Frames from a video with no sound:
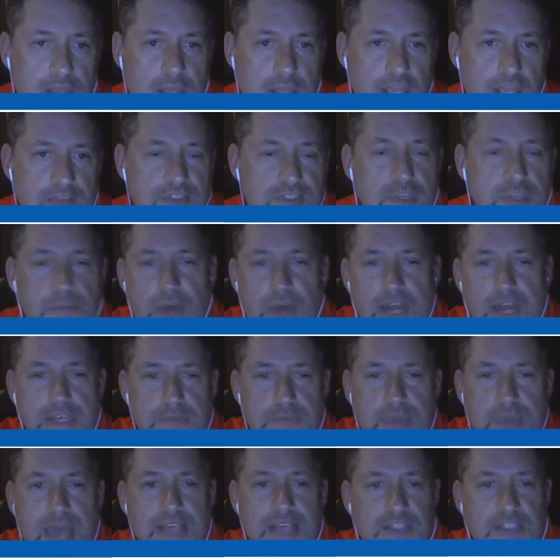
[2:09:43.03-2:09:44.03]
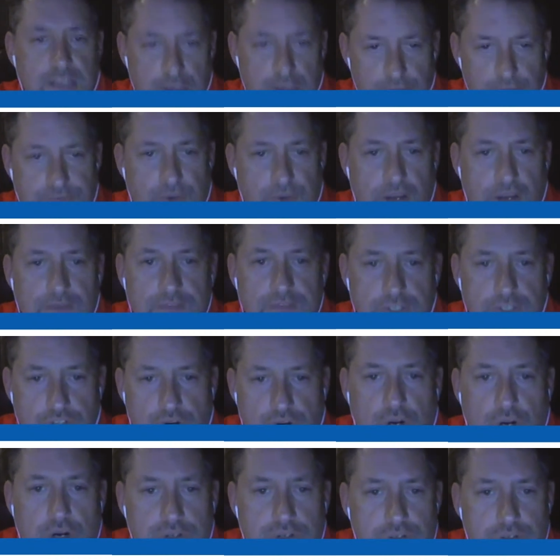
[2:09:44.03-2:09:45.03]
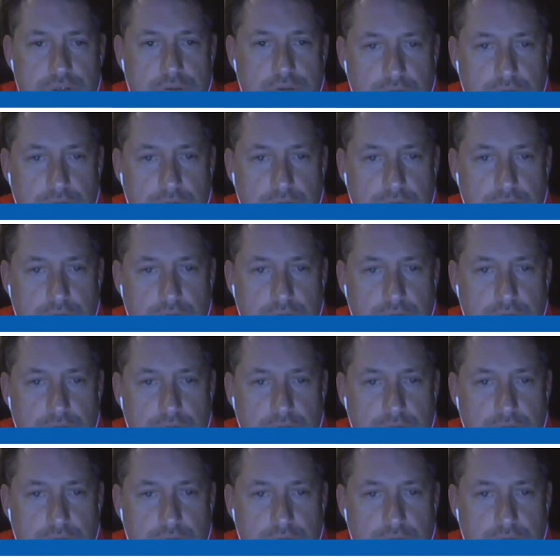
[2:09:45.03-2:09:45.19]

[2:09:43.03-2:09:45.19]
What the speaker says: If somebody's passing in front of the church,